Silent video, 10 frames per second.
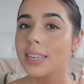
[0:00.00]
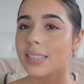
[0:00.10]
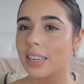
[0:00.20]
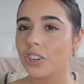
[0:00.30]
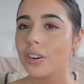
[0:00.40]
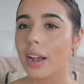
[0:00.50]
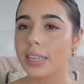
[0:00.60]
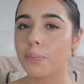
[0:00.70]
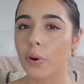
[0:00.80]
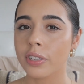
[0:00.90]
such a
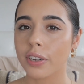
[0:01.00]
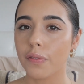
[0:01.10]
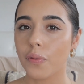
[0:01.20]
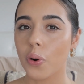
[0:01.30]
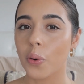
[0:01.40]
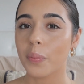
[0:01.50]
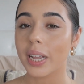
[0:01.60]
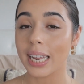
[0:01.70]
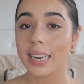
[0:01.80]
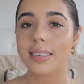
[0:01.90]
nice bronzer for
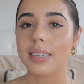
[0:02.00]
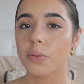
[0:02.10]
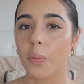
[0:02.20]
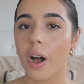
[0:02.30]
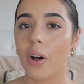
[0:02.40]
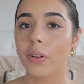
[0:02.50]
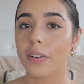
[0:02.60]
beginners as well.